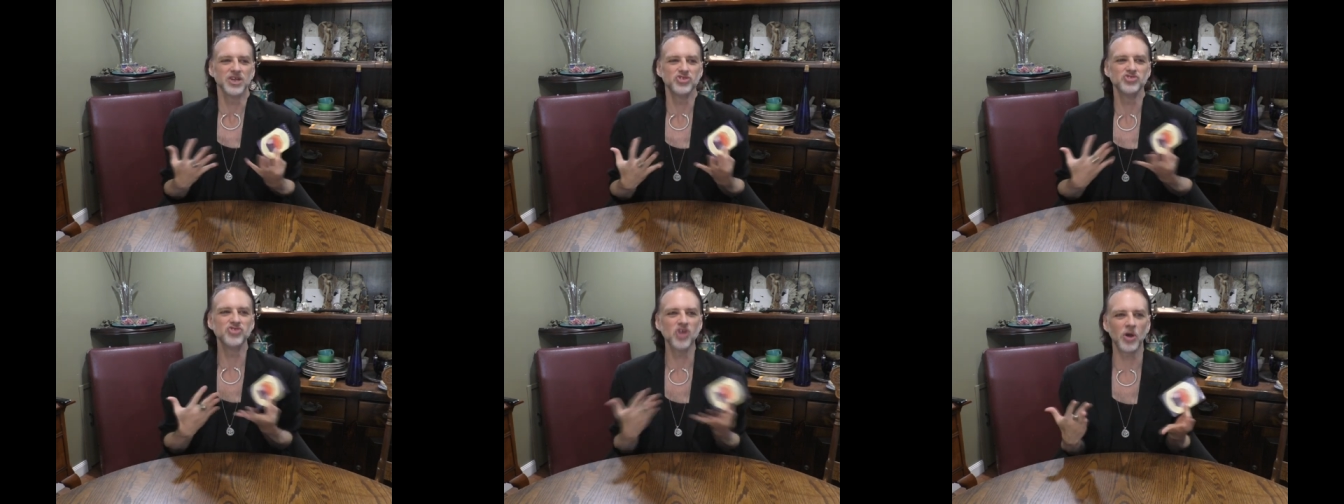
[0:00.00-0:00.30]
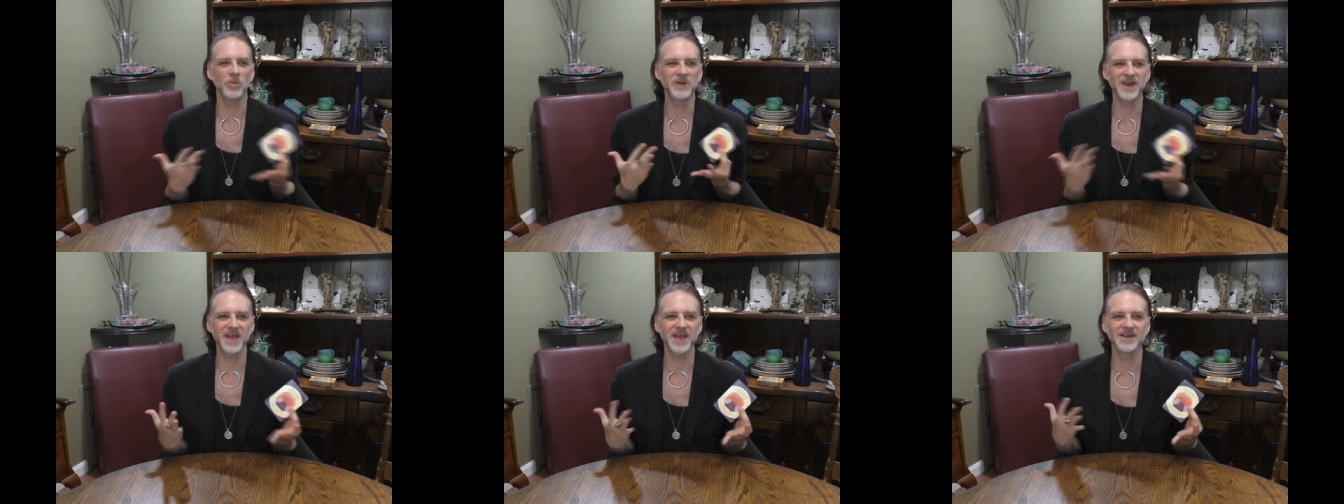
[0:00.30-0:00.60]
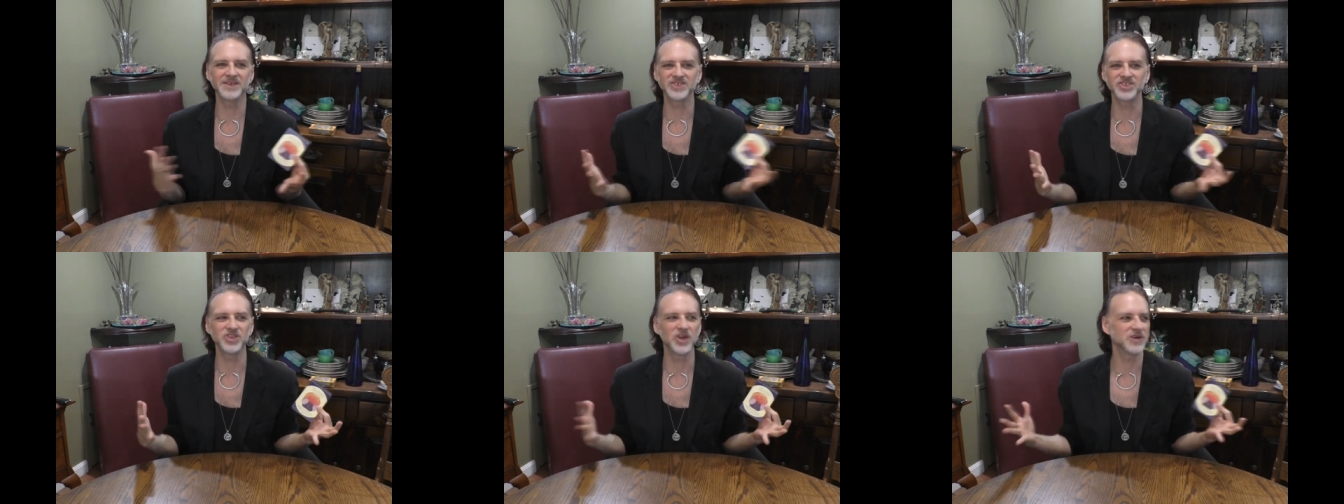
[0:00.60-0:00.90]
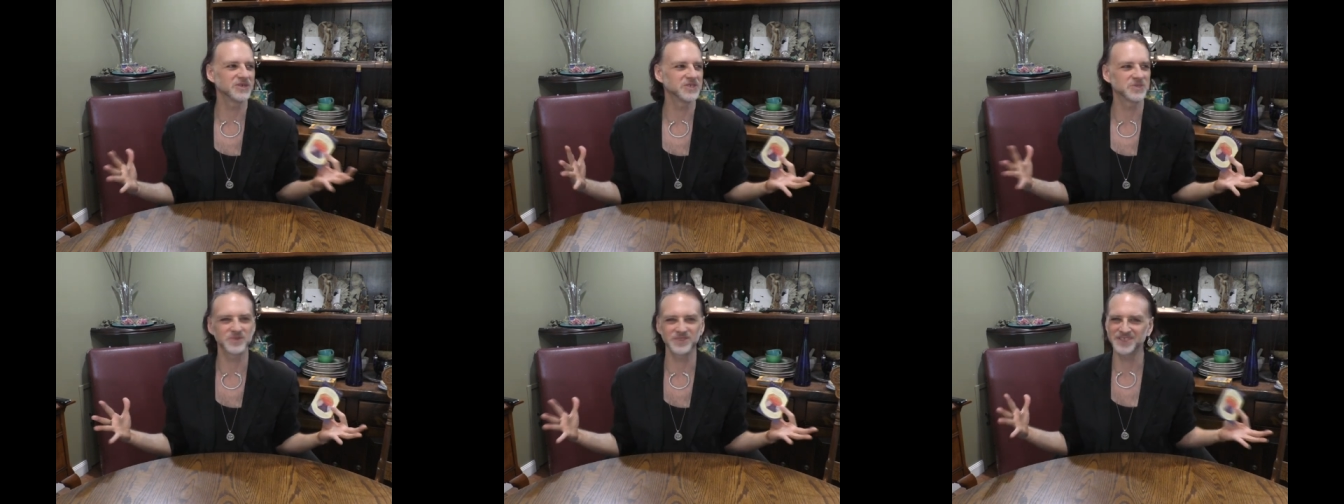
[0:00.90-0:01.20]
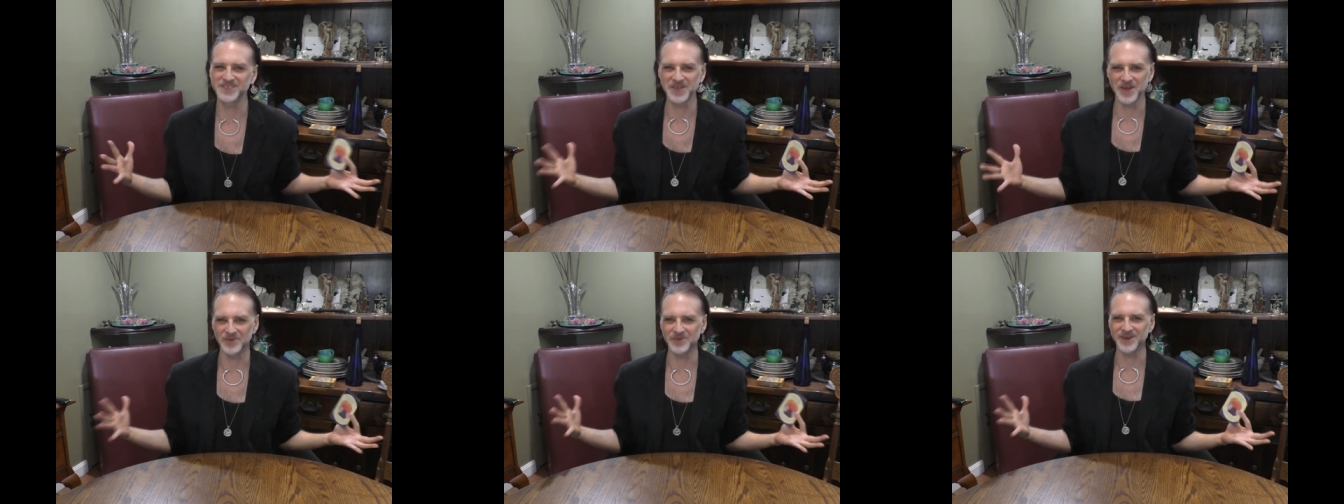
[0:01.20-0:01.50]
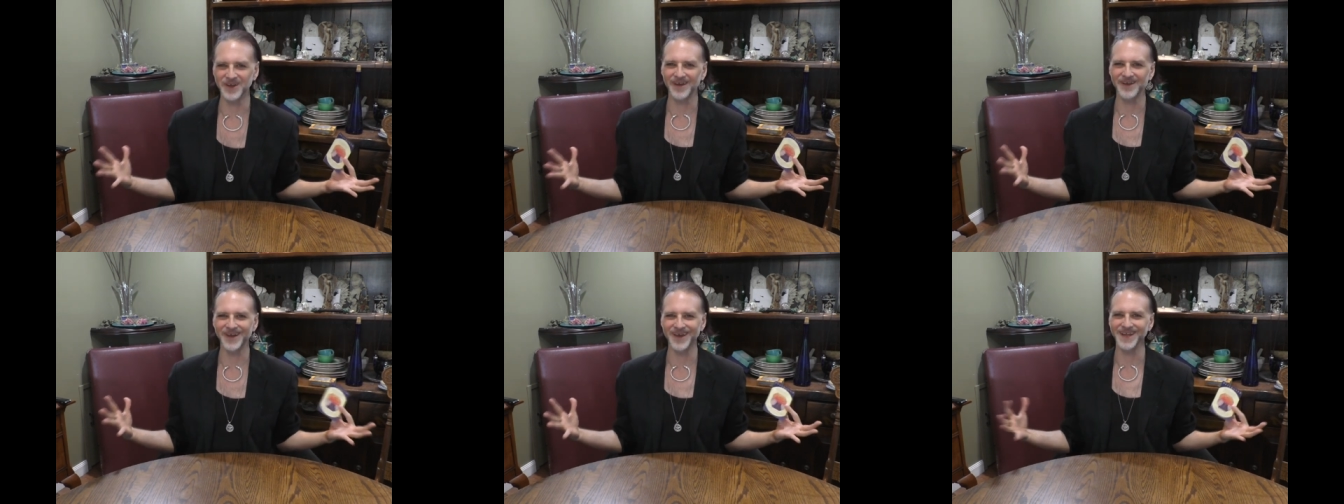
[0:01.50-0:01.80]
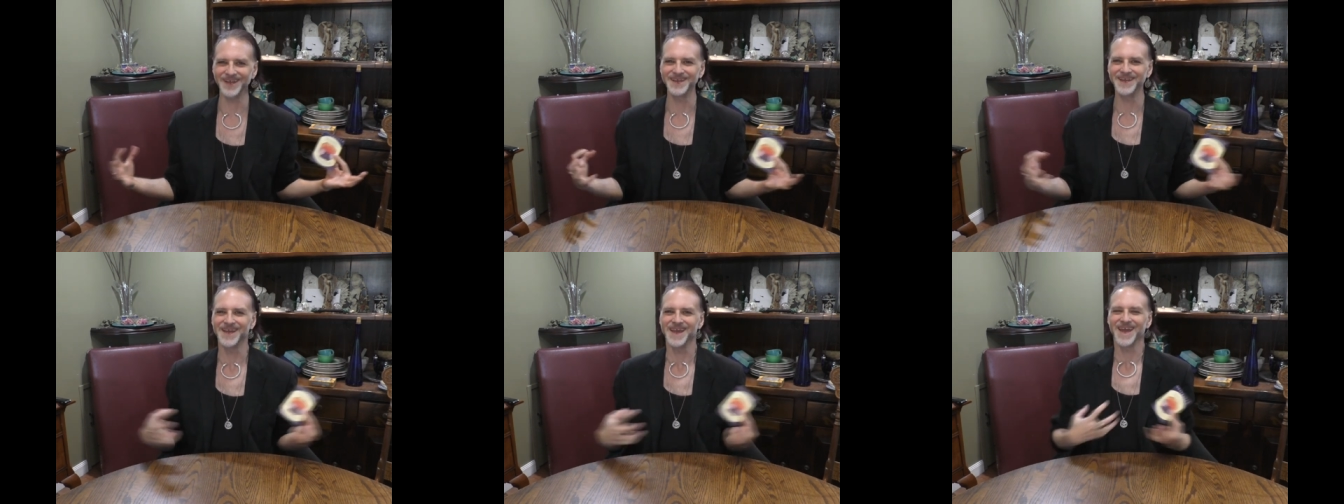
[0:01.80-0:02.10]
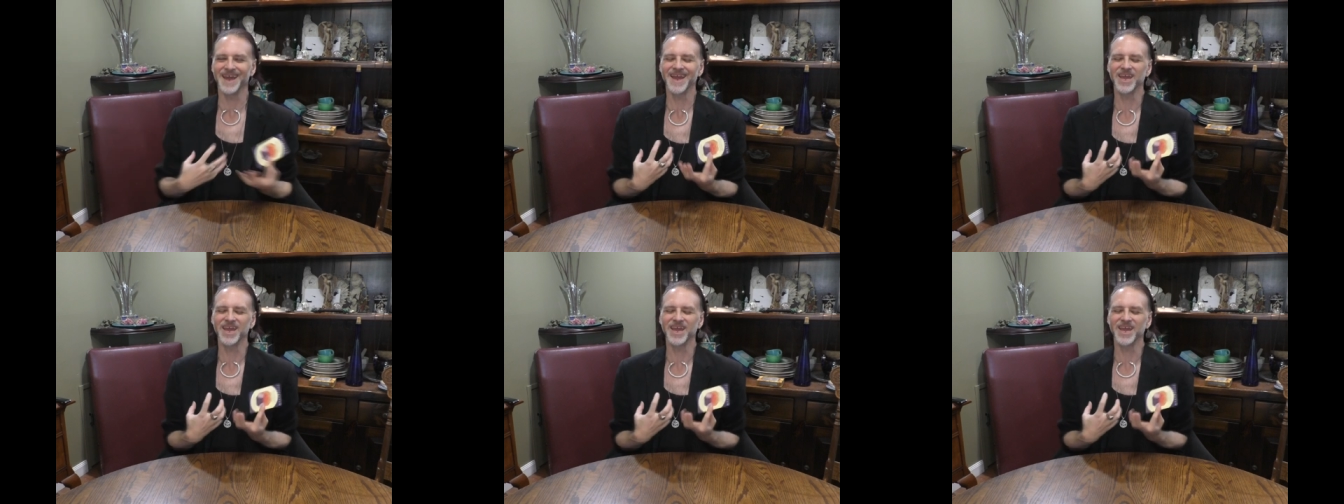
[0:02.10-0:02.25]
Nobody else knows what's going on.